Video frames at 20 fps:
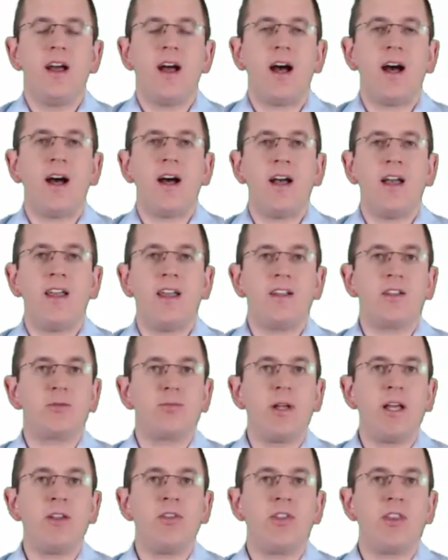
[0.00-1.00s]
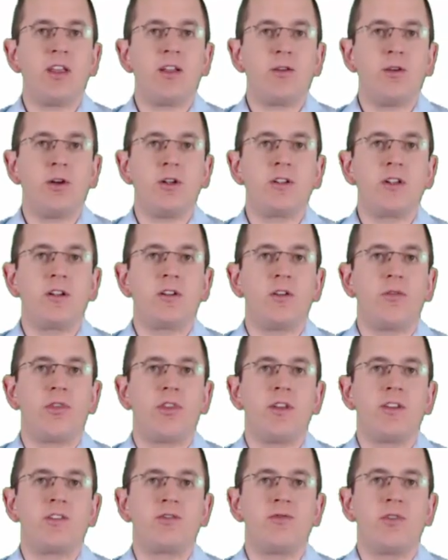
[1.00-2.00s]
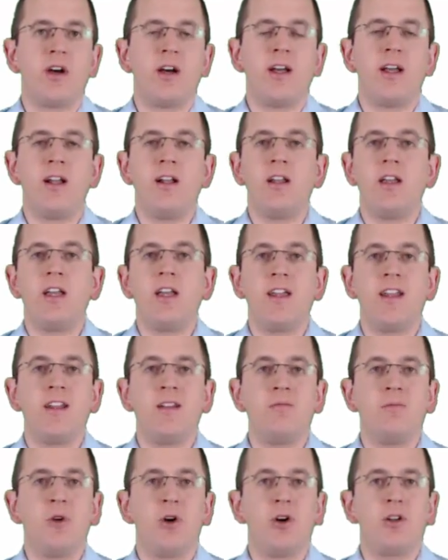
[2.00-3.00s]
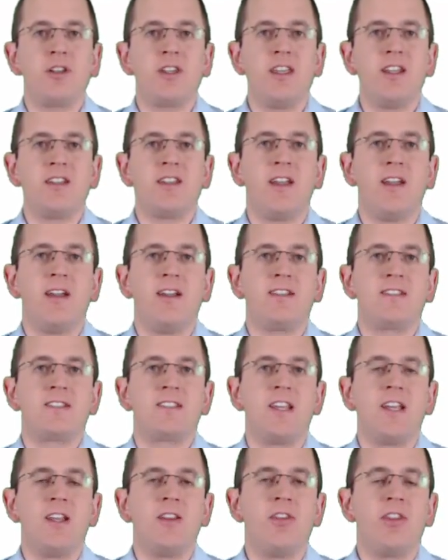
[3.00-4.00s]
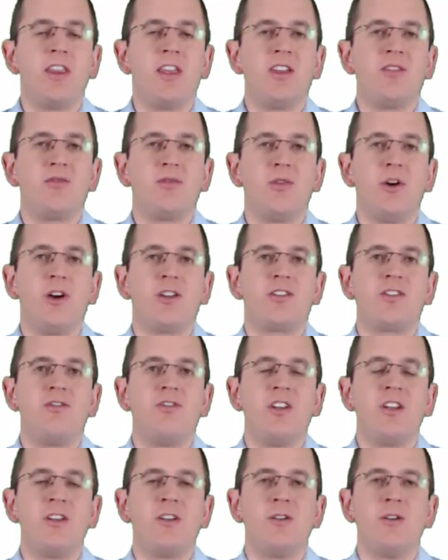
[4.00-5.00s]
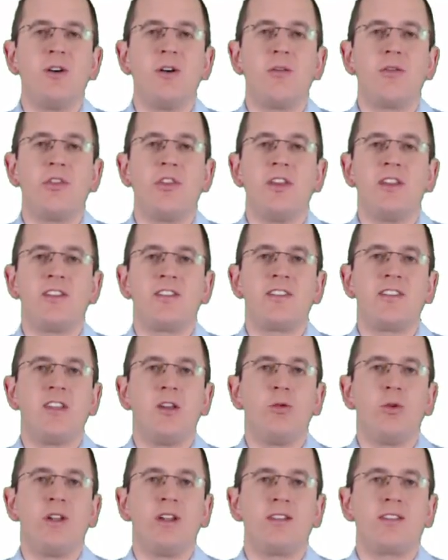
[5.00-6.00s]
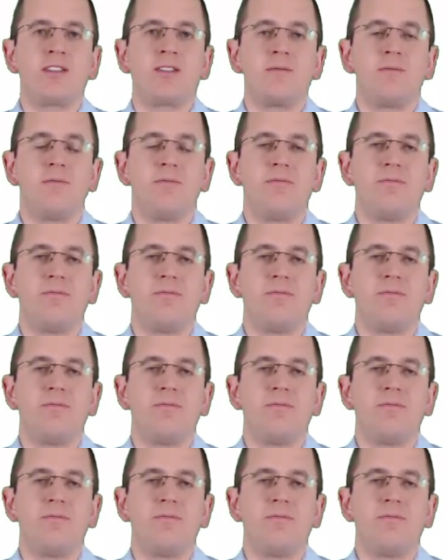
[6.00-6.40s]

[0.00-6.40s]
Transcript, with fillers: I explained the content of this file in more details in the first video of this series.